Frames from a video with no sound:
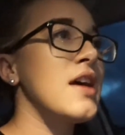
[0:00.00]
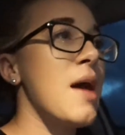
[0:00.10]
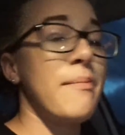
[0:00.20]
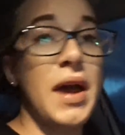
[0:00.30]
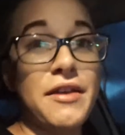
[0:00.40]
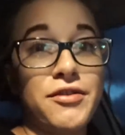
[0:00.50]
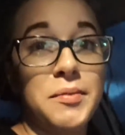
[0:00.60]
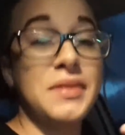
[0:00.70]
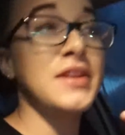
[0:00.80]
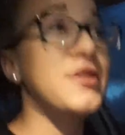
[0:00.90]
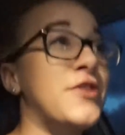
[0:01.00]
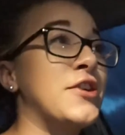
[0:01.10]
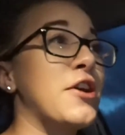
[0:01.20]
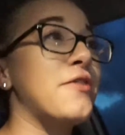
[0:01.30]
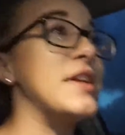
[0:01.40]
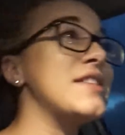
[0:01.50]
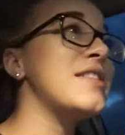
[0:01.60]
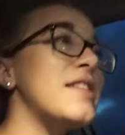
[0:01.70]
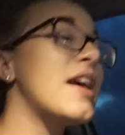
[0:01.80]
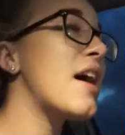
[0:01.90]
Am I filming this for no
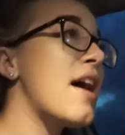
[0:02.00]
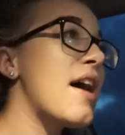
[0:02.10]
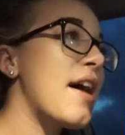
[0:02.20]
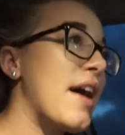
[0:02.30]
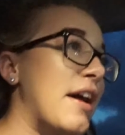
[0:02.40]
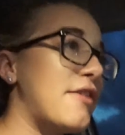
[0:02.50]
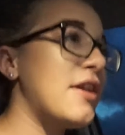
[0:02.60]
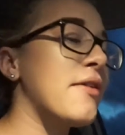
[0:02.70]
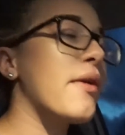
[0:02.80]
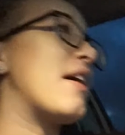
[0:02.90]
reason? I don't know.